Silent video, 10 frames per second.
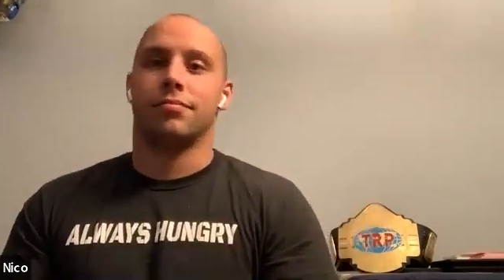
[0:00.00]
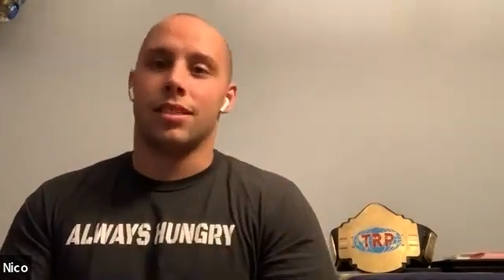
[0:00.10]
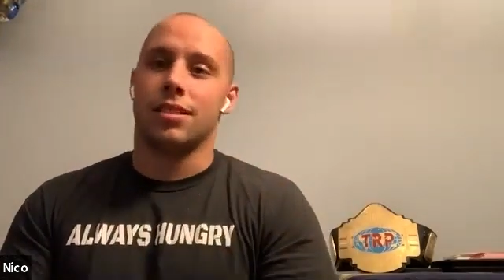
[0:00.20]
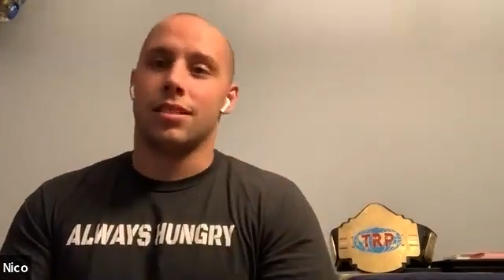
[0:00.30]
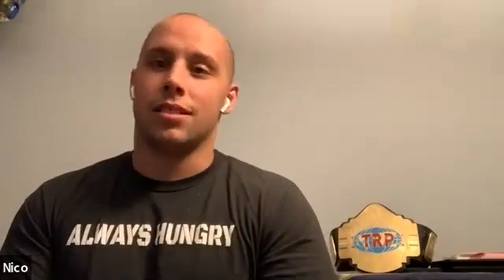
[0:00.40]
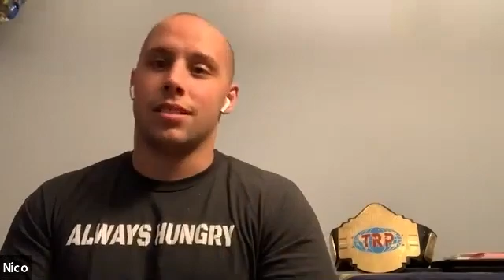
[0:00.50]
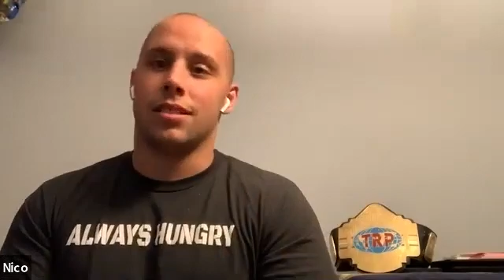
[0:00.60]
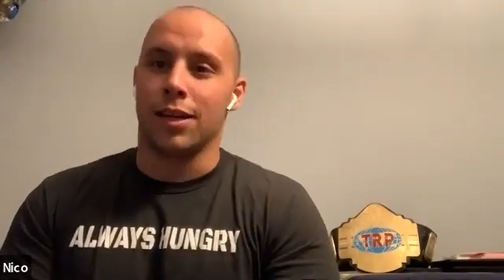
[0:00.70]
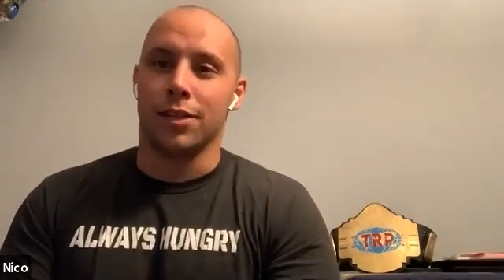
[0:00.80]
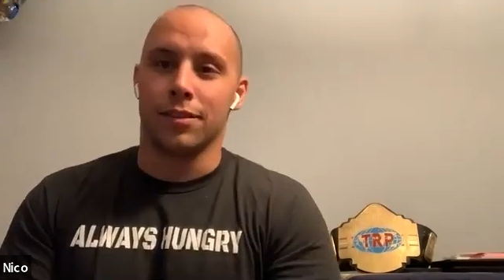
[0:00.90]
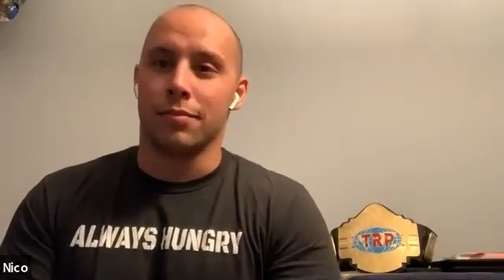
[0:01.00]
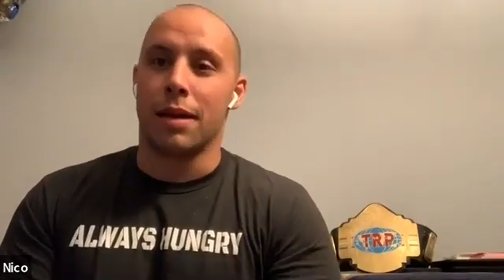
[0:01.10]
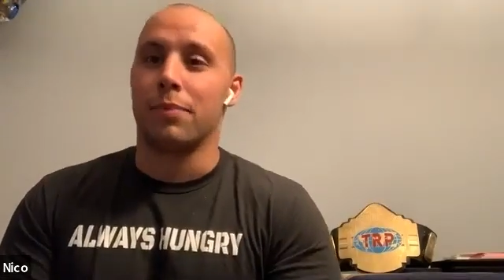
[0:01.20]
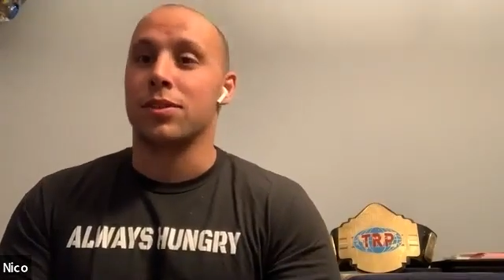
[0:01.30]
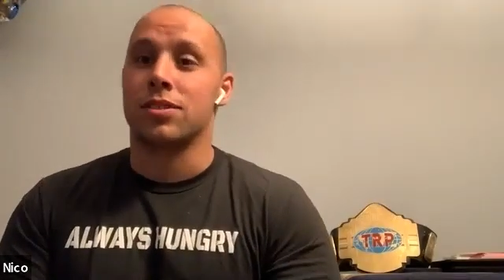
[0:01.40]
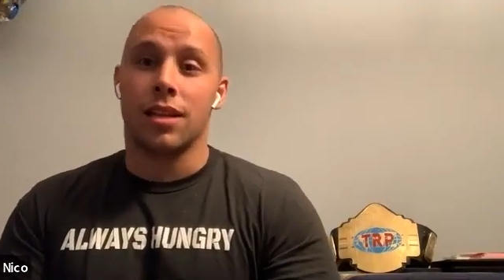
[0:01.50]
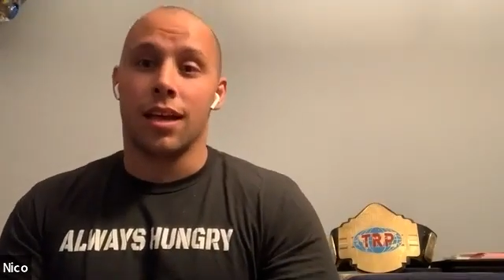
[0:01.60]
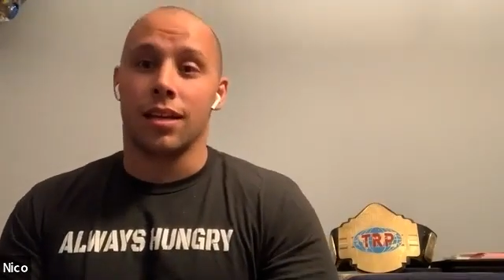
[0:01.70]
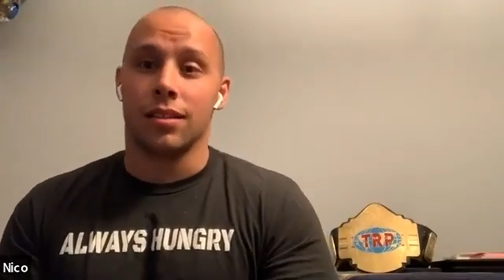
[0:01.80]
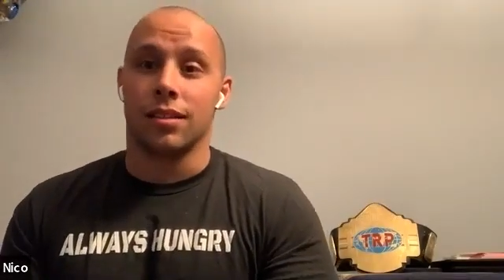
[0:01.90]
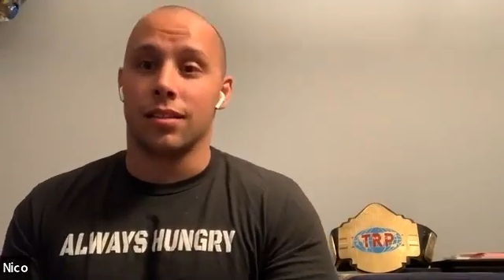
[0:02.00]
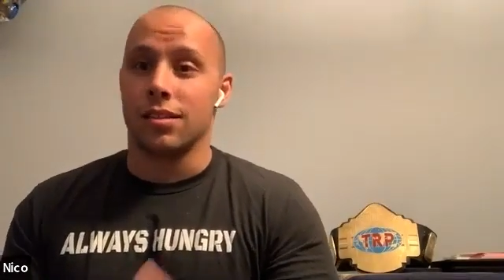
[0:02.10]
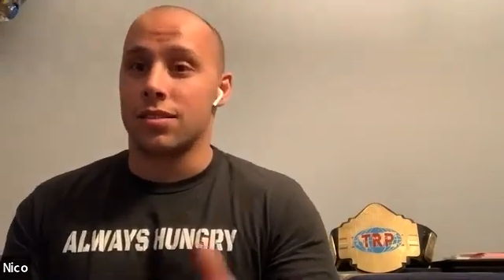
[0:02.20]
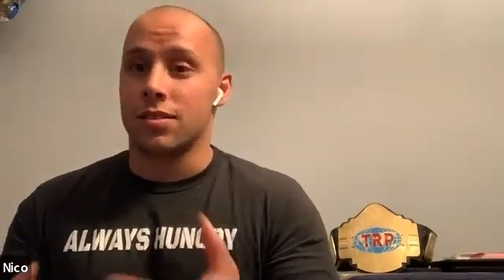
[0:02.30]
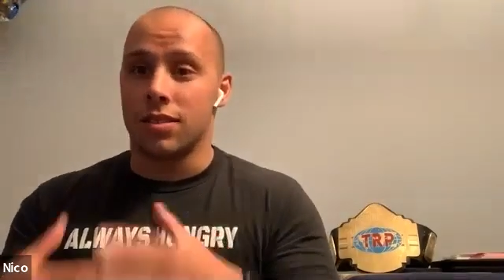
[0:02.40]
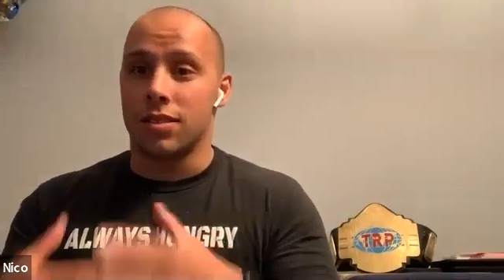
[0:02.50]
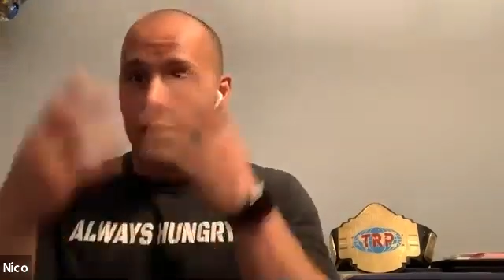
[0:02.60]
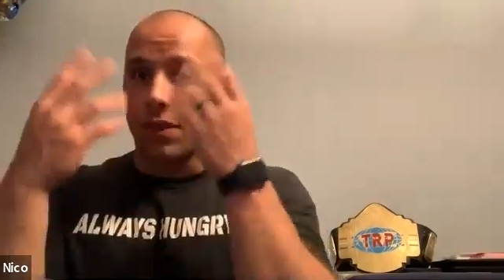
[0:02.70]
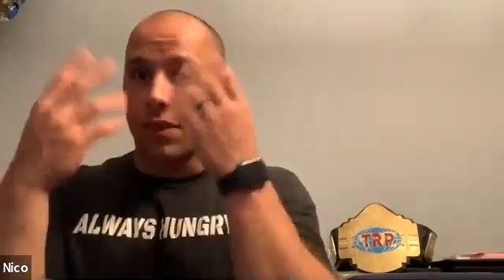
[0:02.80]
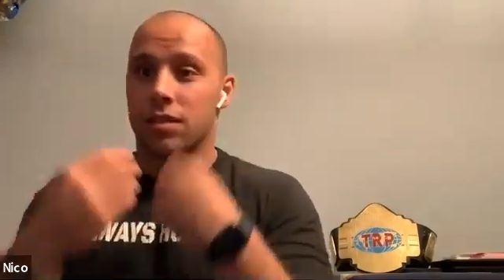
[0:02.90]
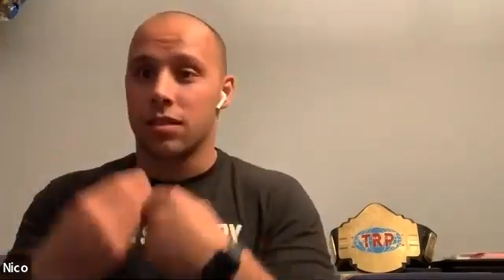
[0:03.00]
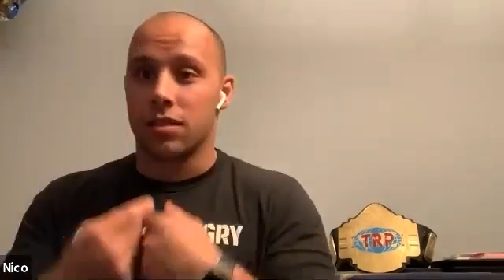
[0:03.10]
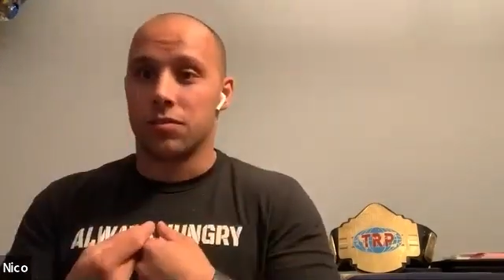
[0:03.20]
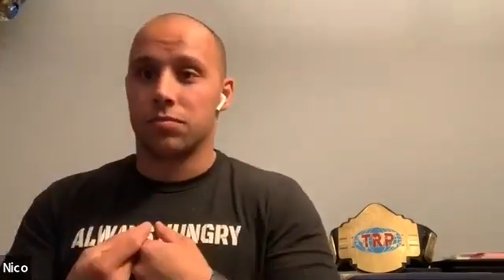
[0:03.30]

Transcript: this, that, and the other. My personality, this face.